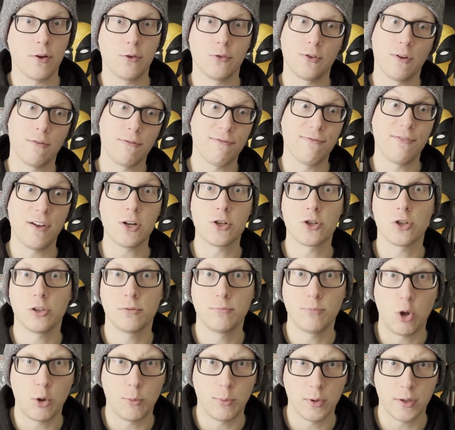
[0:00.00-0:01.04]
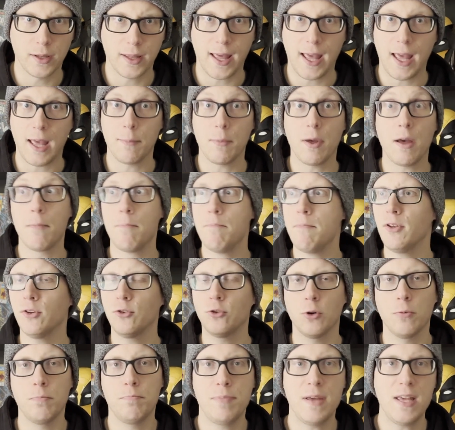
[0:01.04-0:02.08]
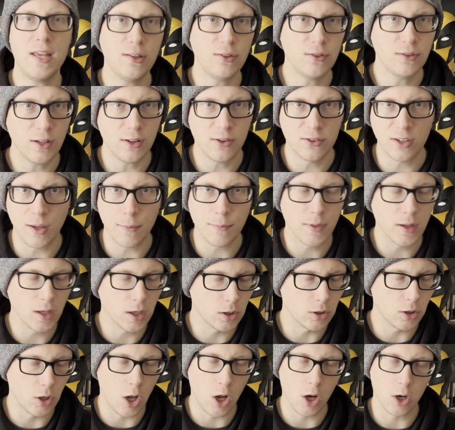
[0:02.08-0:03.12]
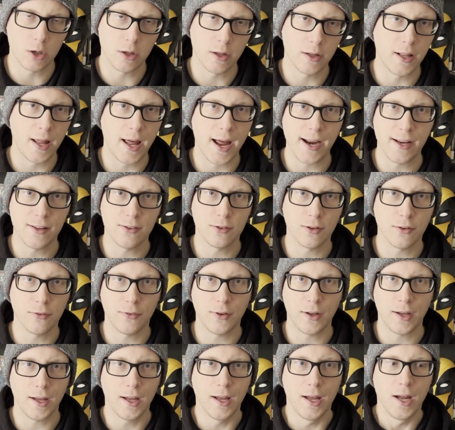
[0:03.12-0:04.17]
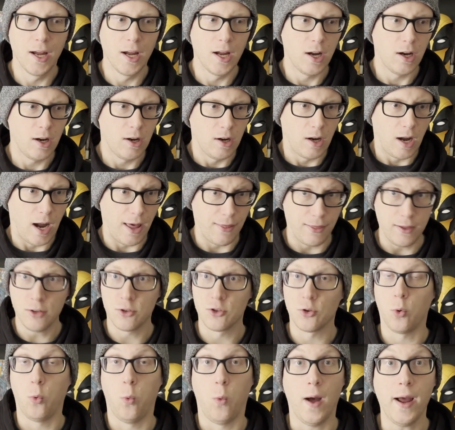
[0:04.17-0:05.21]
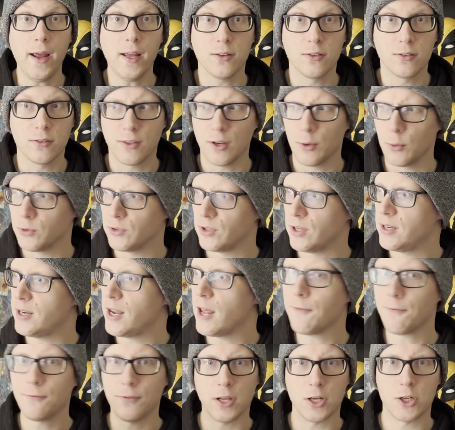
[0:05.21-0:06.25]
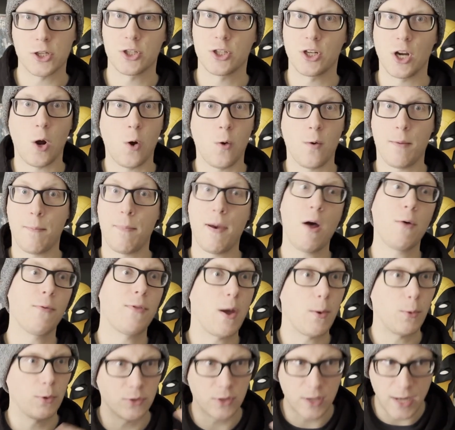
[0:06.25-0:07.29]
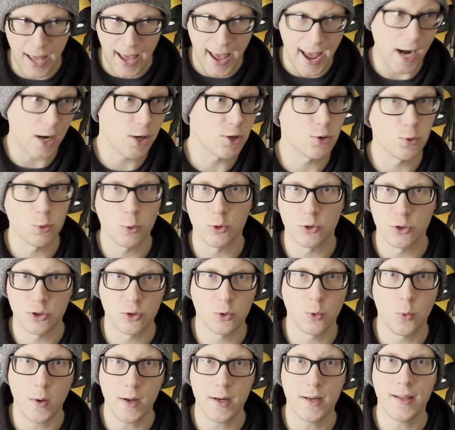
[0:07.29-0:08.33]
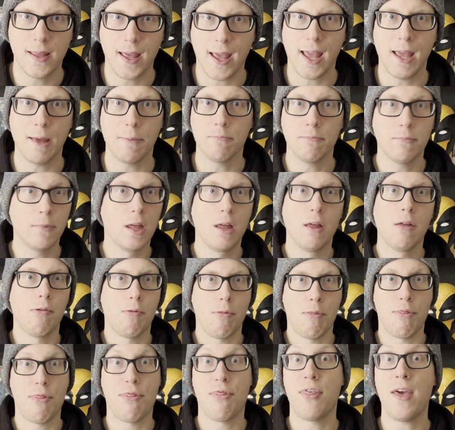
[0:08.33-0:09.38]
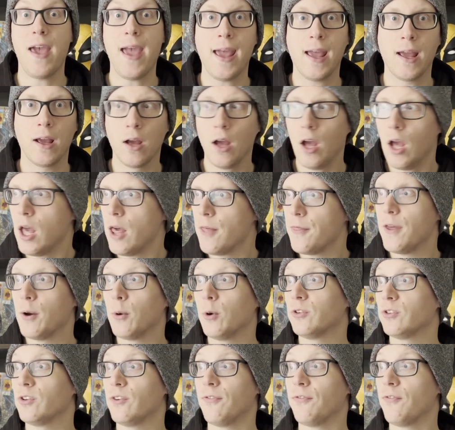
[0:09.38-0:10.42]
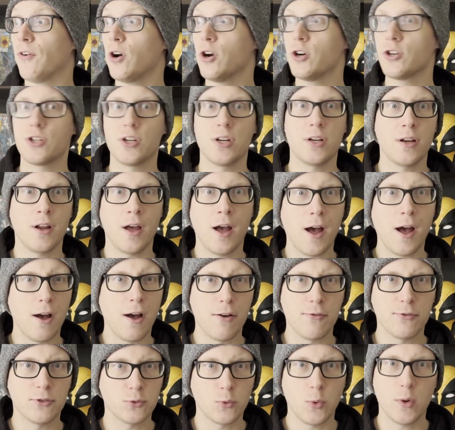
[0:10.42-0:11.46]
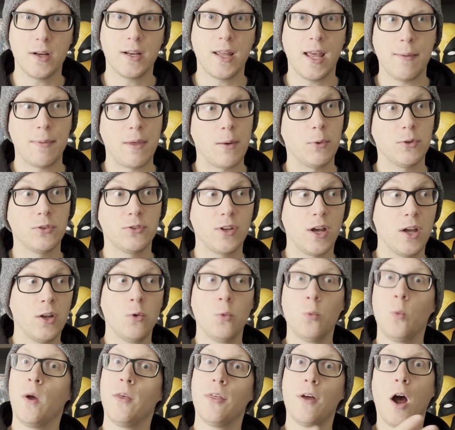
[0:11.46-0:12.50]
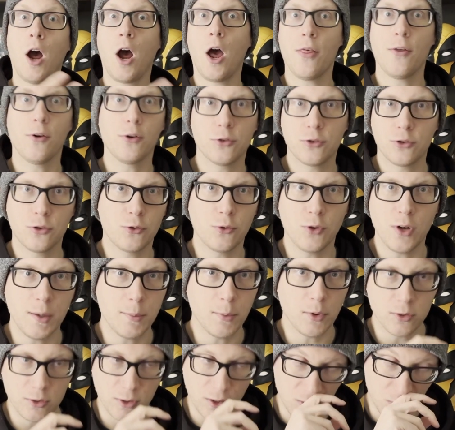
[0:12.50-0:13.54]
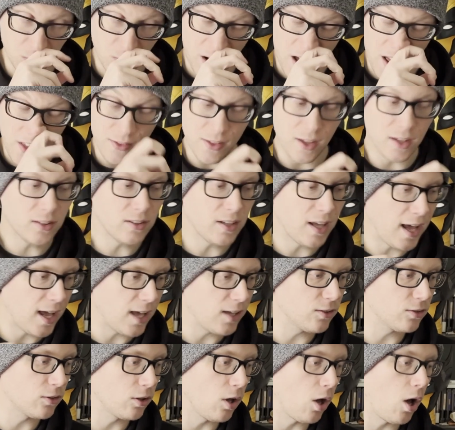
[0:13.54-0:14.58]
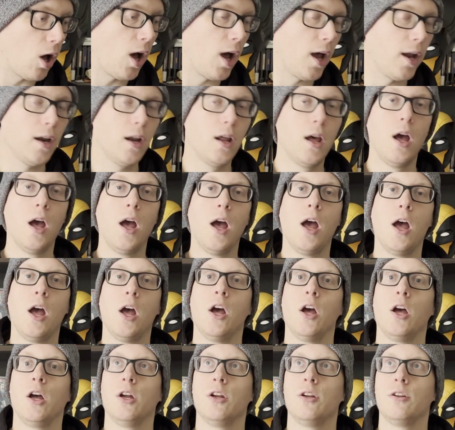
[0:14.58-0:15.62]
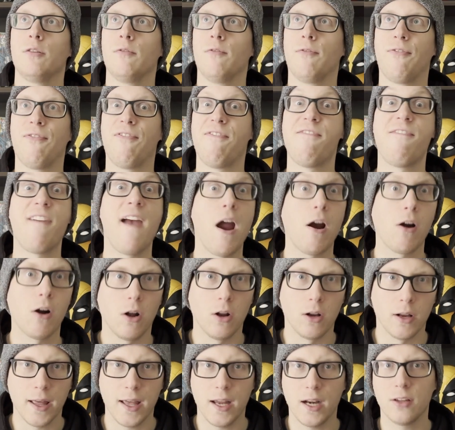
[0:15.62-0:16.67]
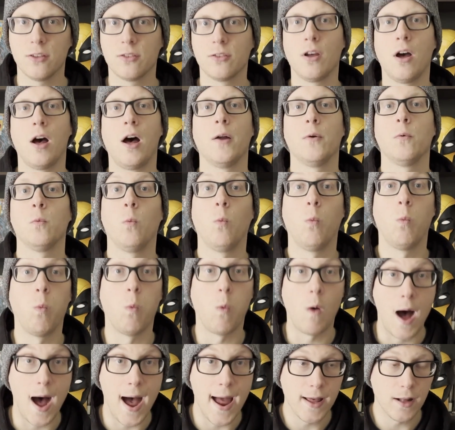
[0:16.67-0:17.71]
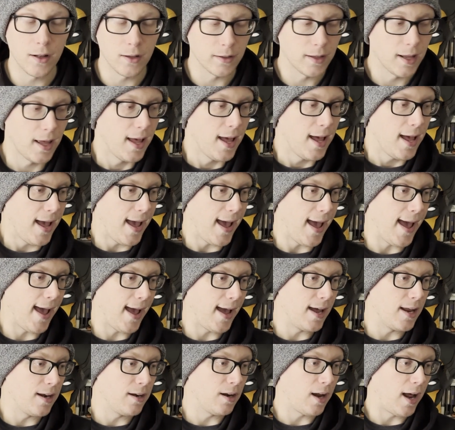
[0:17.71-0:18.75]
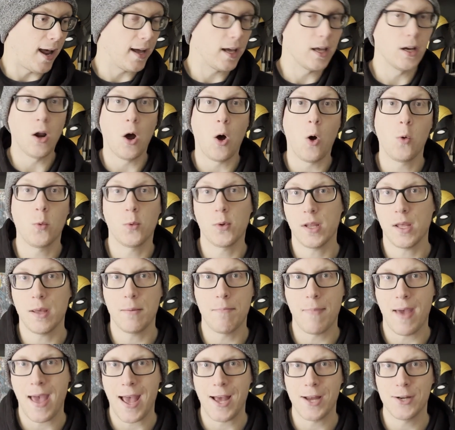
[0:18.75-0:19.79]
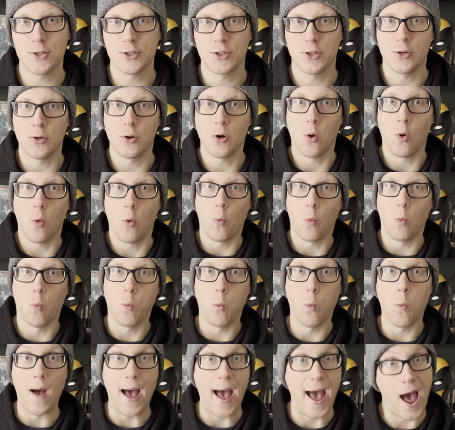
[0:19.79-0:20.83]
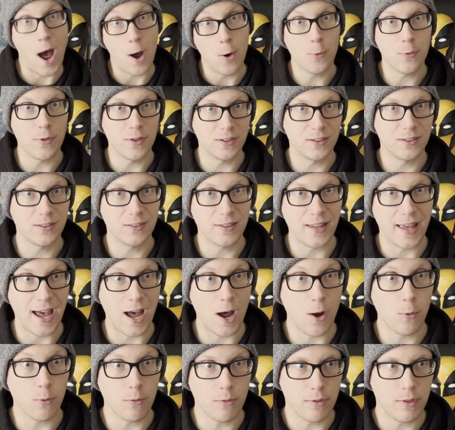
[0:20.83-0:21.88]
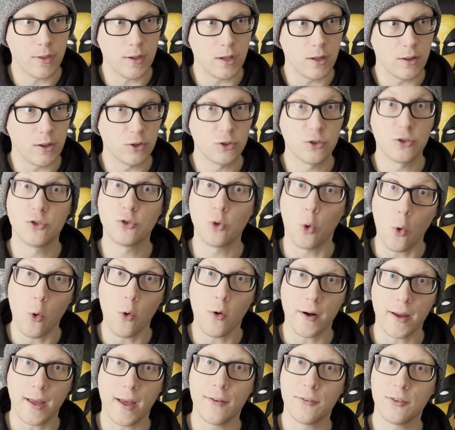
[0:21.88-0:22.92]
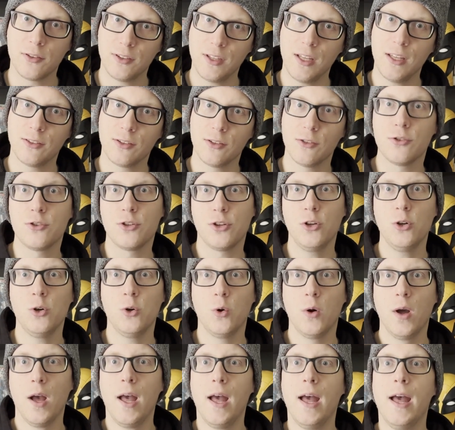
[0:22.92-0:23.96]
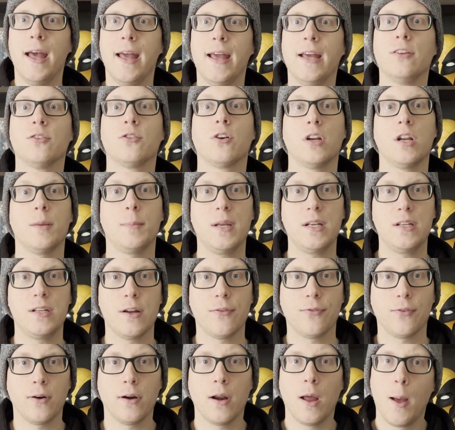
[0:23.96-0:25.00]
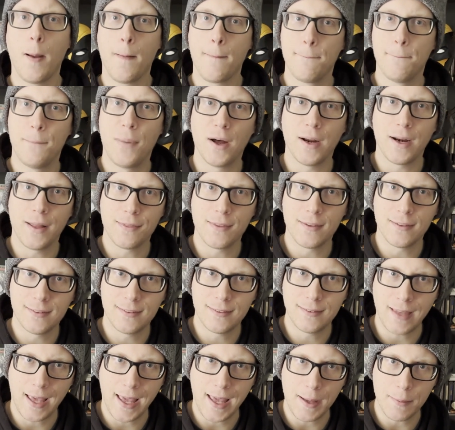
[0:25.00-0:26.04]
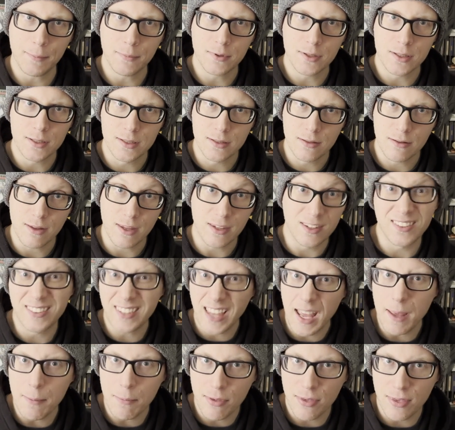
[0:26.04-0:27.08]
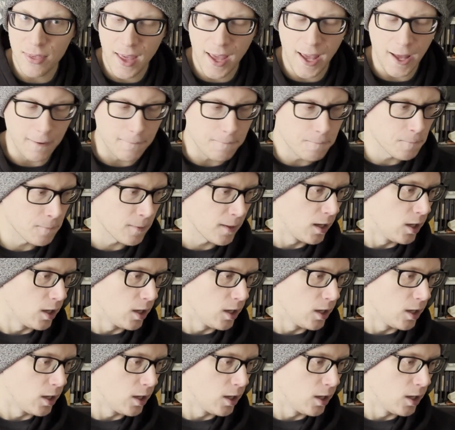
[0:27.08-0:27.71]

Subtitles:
There's an official mobile game. Mr. Beast did something along the lines of I think twice. There was a Netflix show about that was an actual Squid Game thing. There was a version of Squid Game that was done with other streamers as well. This has gone feral. It has gone wild, and I can only imagine how the story of season 2 is going to be different, but at the same thing.